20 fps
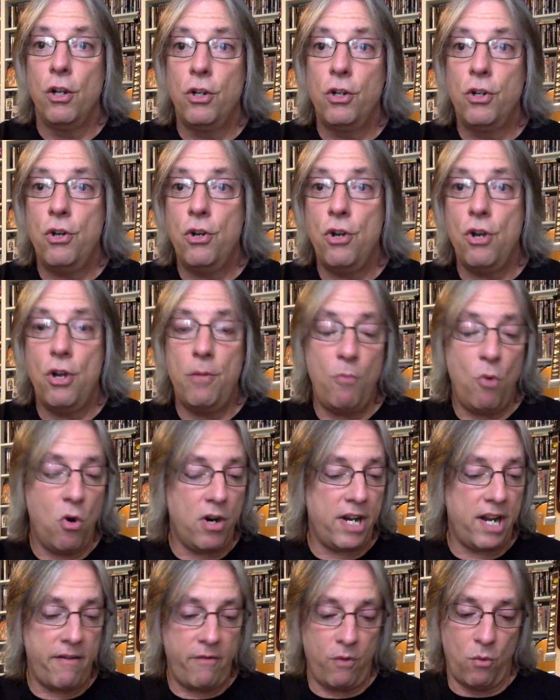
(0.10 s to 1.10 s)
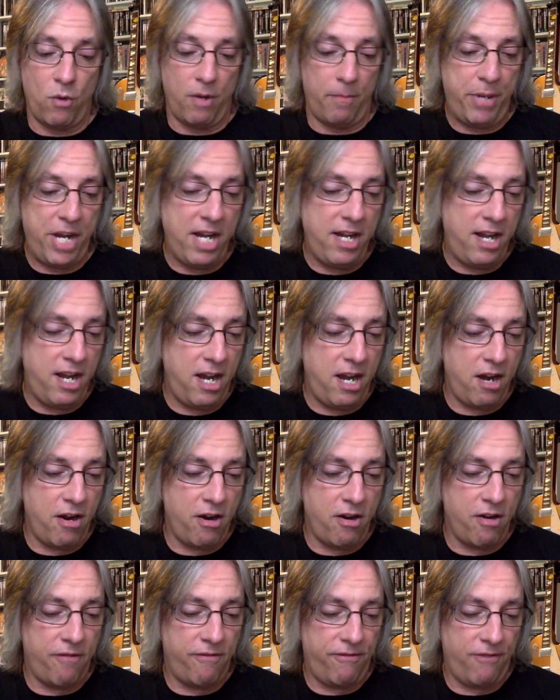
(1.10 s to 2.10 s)
Good morning, everyone. Pete
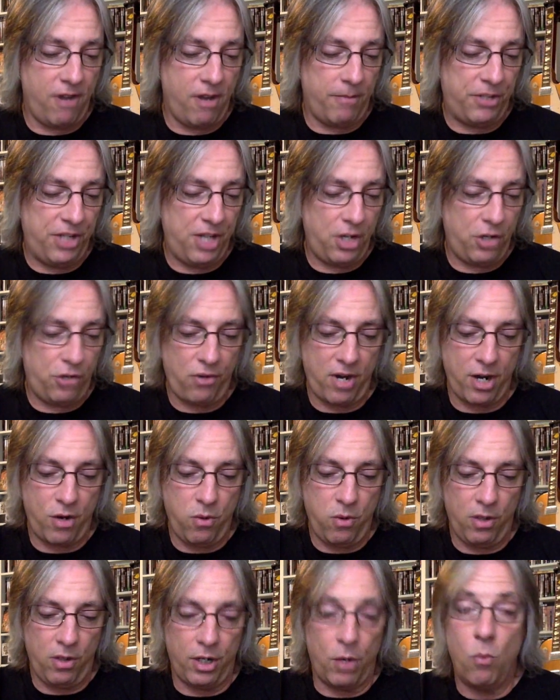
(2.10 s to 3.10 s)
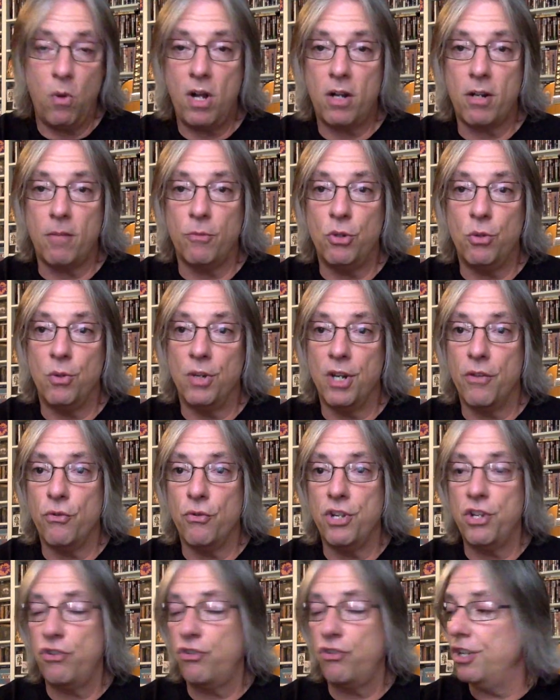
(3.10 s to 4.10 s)
here from Sea of Tranquility. Welcome to another
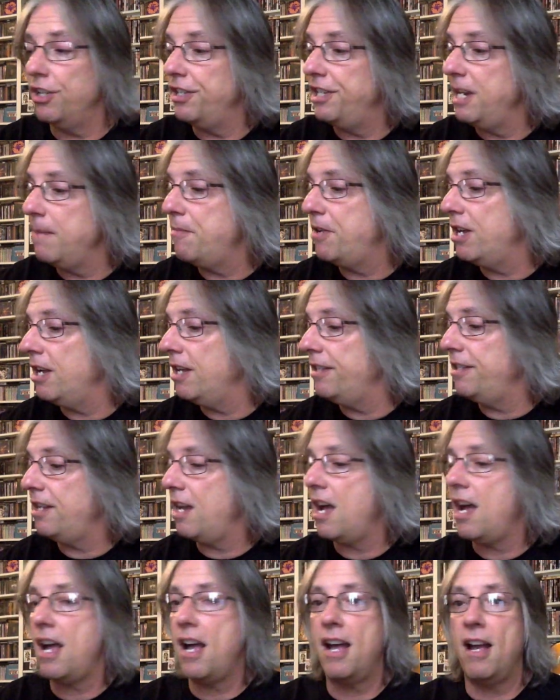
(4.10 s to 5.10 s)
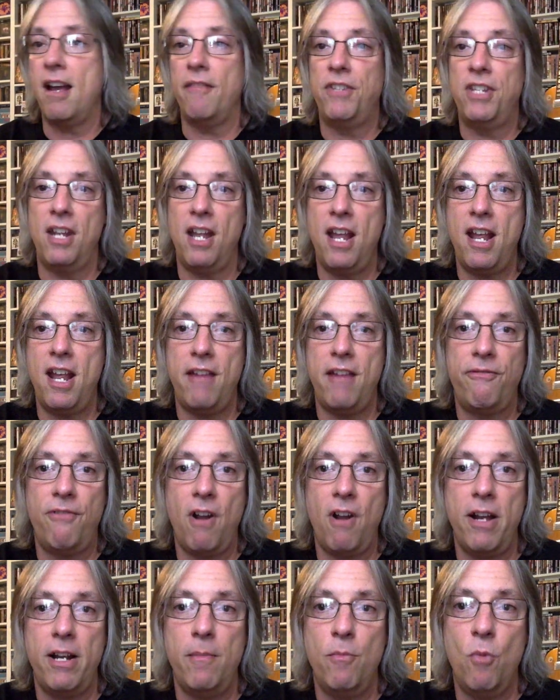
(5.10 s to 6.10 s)
edition of Deep Cut Dive. Today,
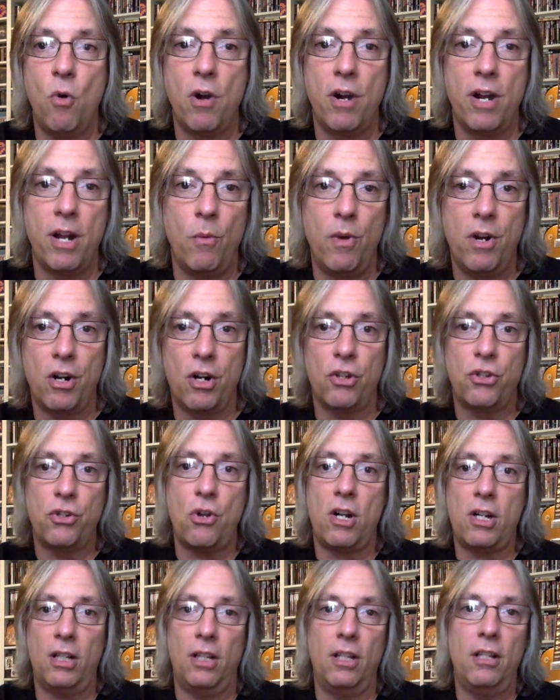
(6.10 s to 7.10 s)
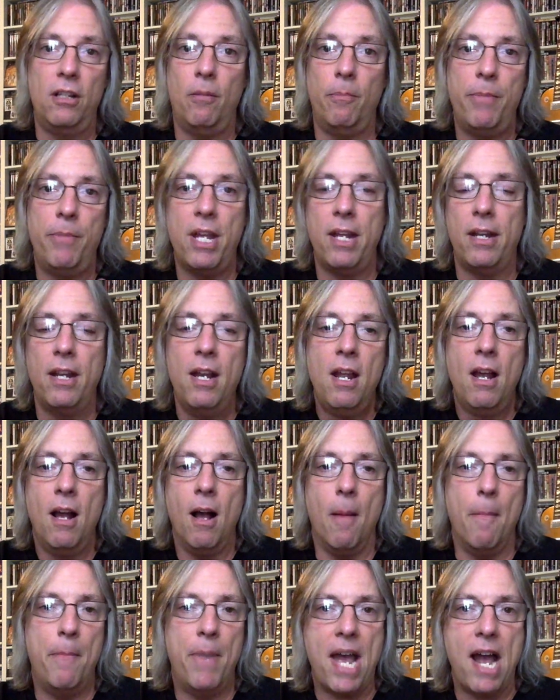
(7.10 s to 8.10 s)
Friday morning, we are going to talk a little bit
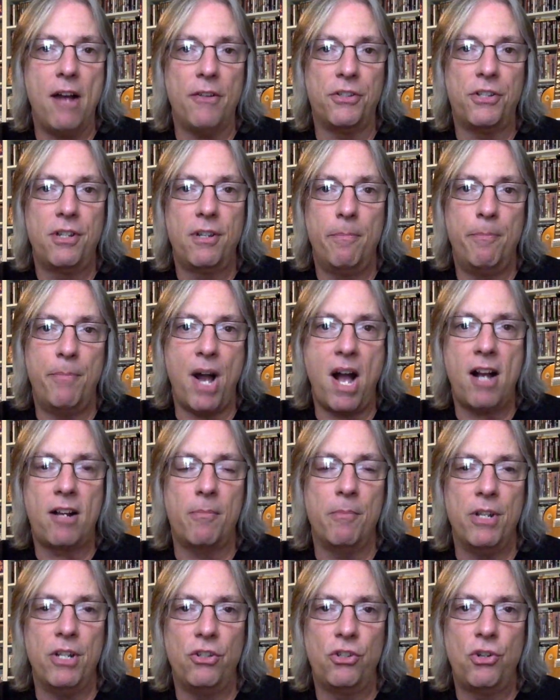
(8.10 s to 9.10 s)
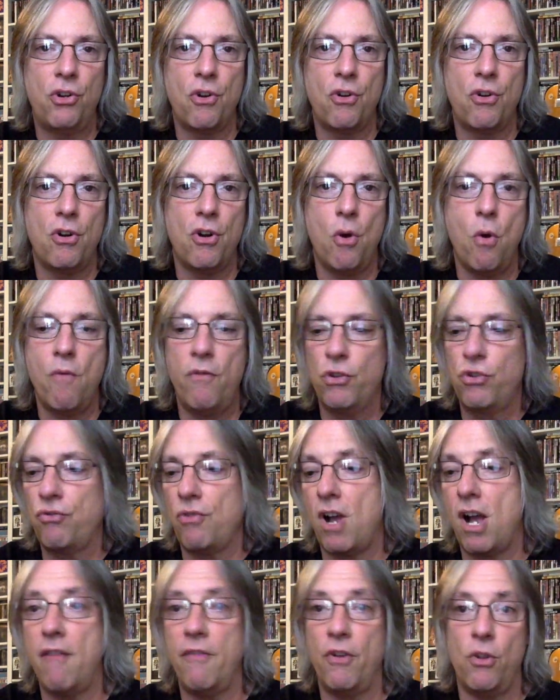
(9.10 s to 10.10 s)
about Bachman-Turner
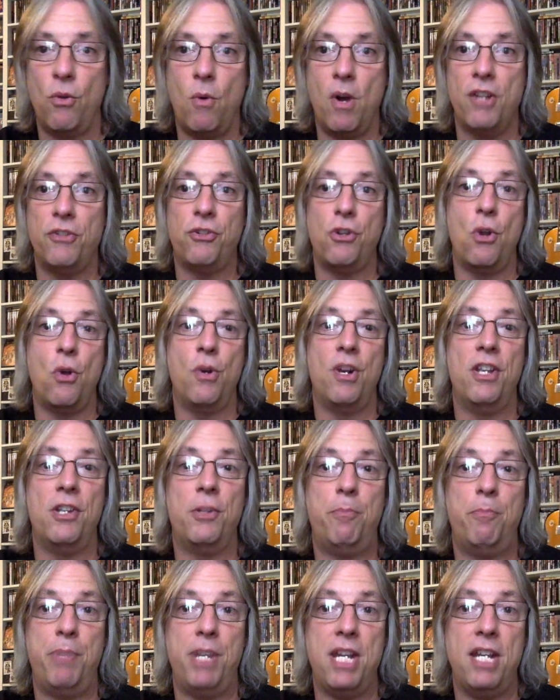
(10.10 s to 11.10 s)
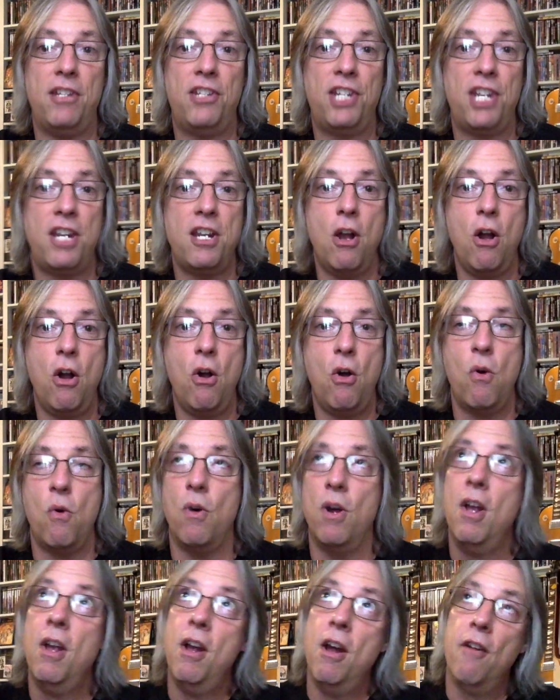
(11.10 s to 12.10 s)
Overdrive, otherwise known as
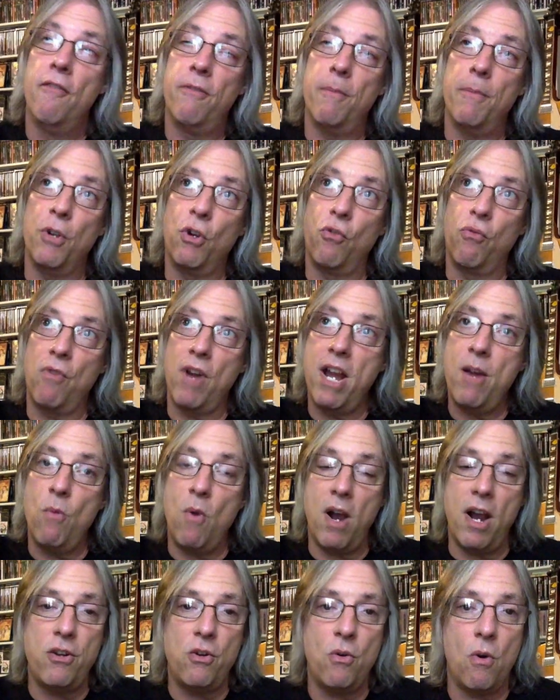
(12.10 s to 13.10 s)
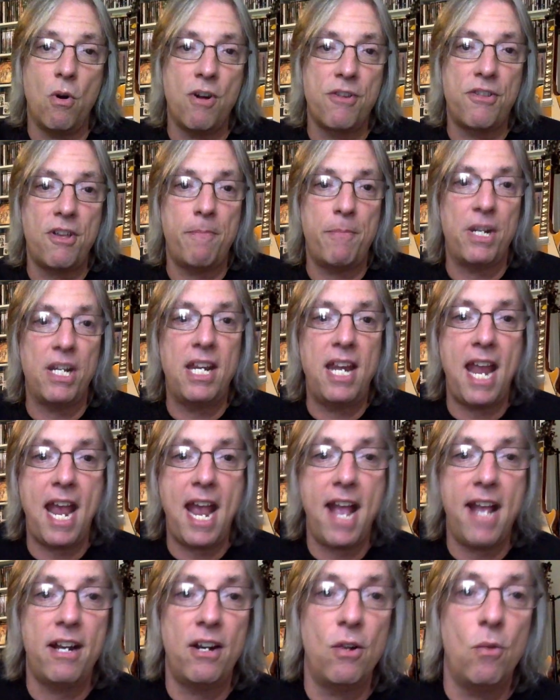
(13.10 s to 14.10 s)
BTO. From the Great White North up in
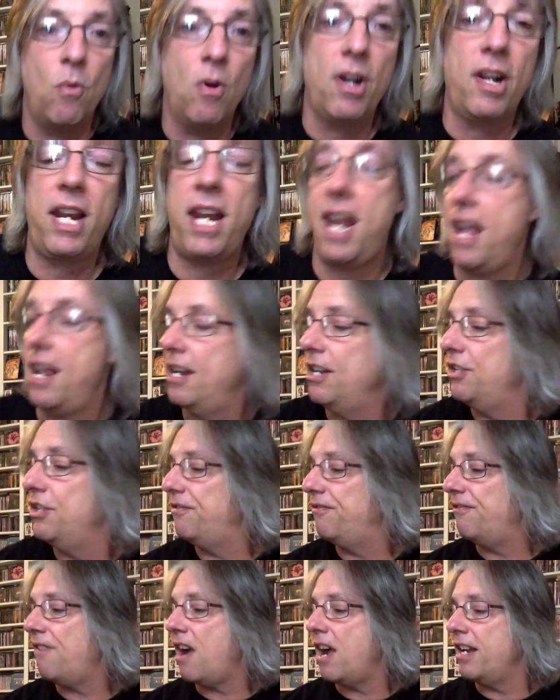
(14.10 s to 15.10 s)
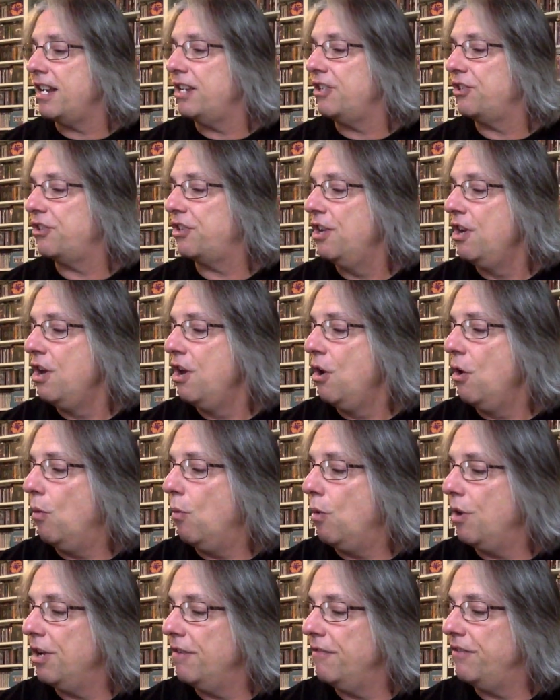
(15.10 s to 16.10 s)
Canada, one of Canada's finest,
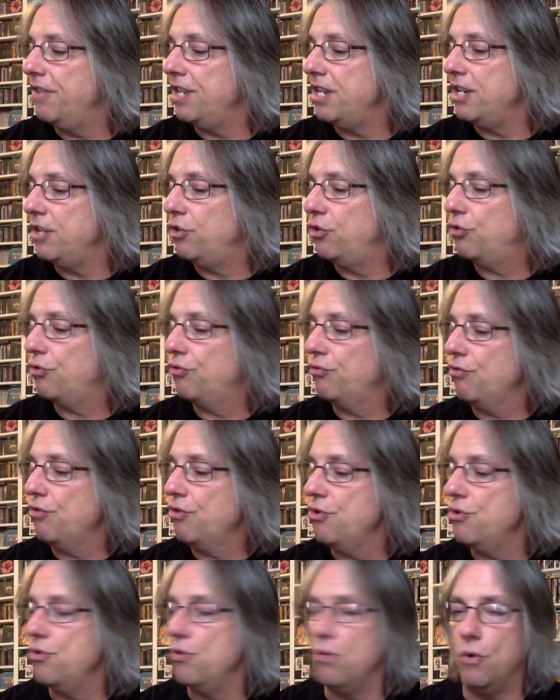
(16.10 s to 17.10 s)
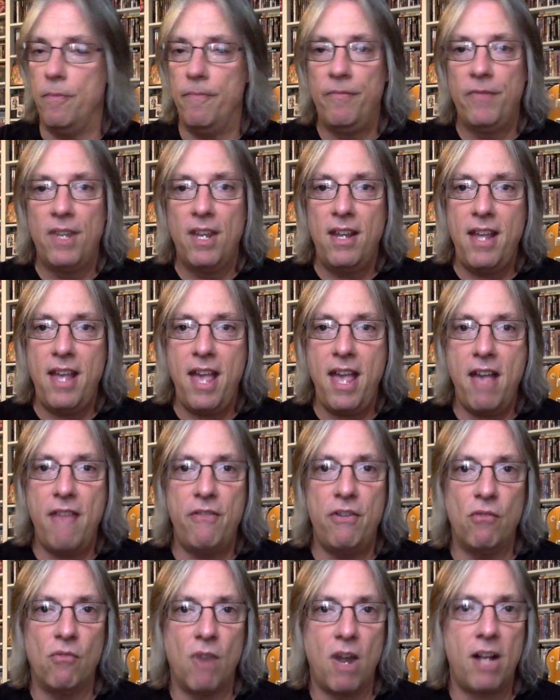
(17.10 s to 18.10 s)
one of the true
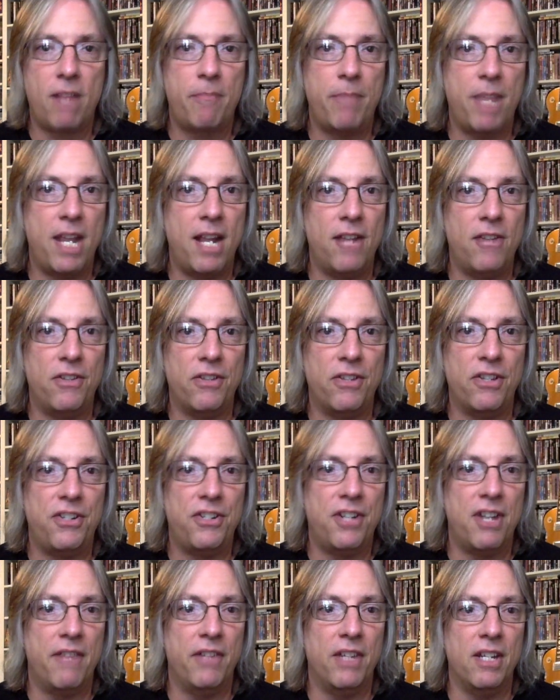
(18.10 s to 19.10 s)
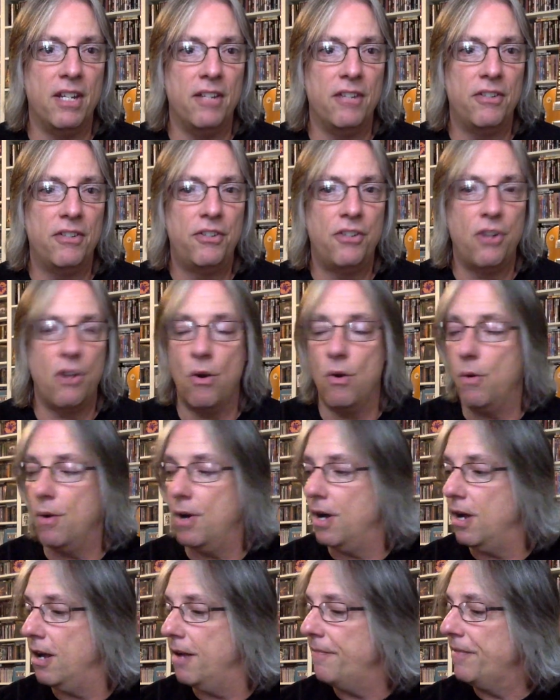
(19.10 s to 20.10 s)
heavy rock bands of the 70s. So
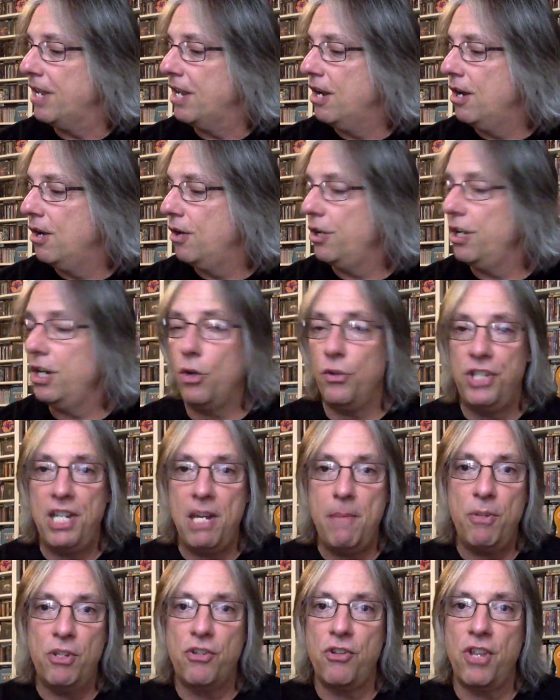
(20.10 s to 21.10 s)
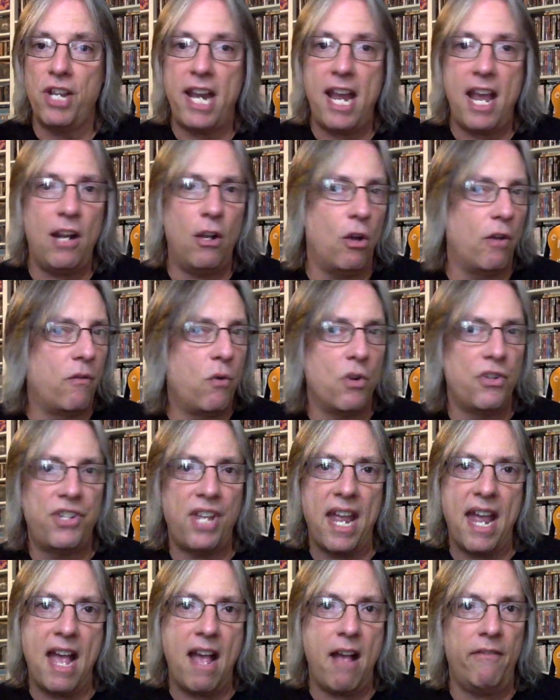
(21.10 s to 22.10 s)
uh, I'm going to go deep into the catalog. Of course,
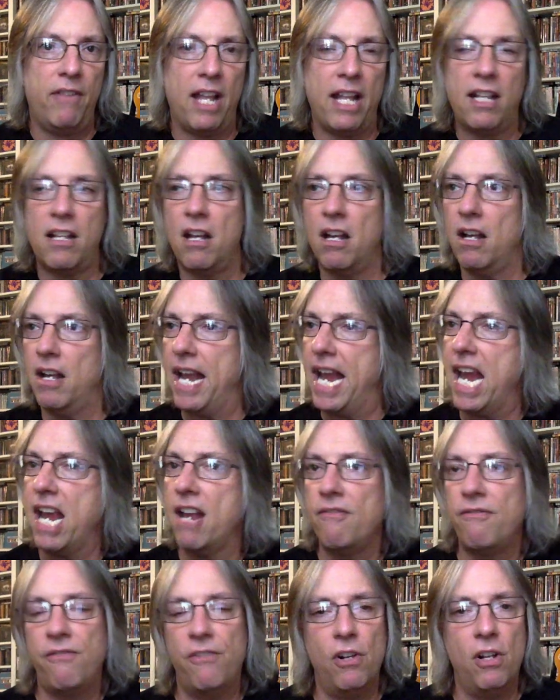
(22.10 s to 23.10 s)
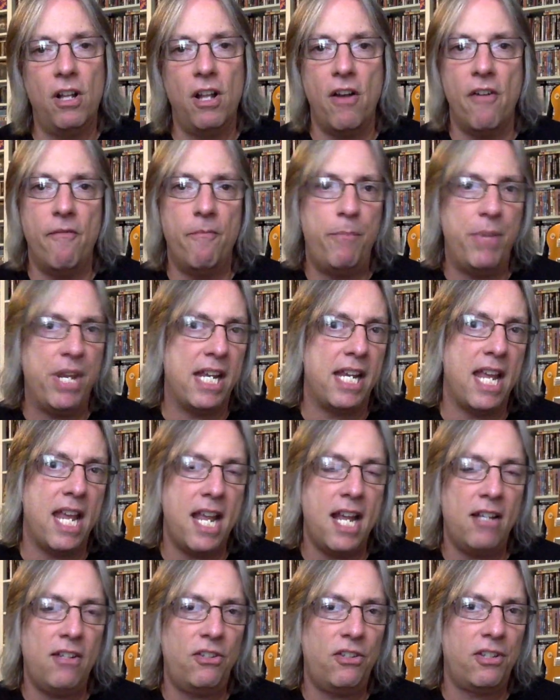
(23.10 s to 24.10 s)
they have like a handful of big
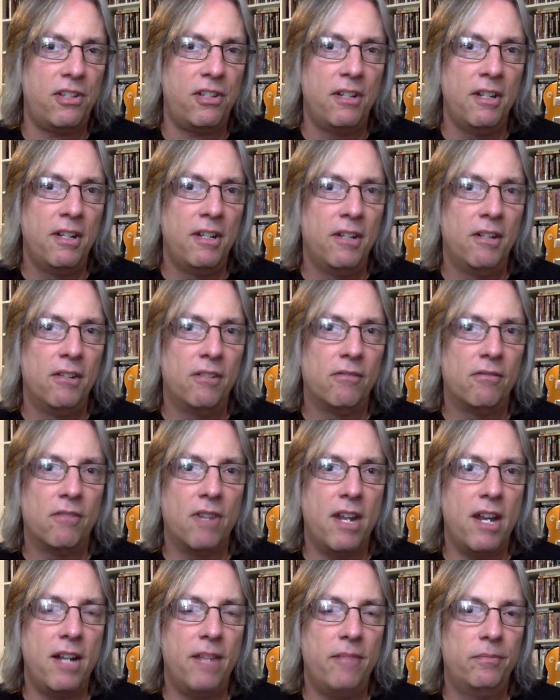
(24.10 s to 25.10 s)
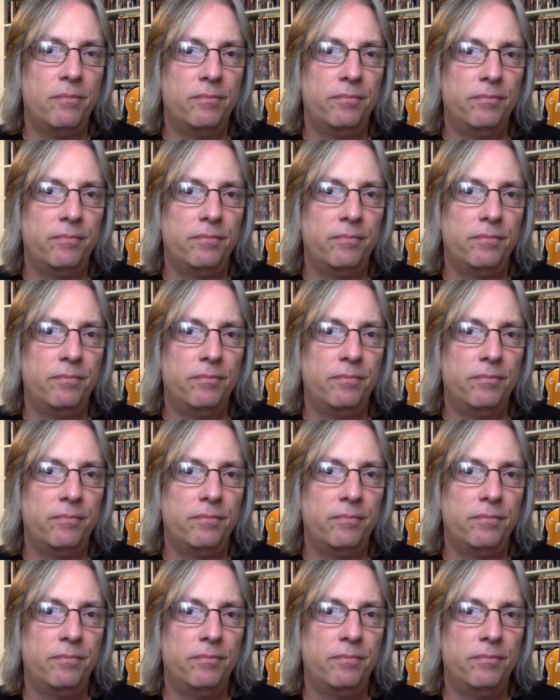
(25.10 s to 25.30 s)
hits, right?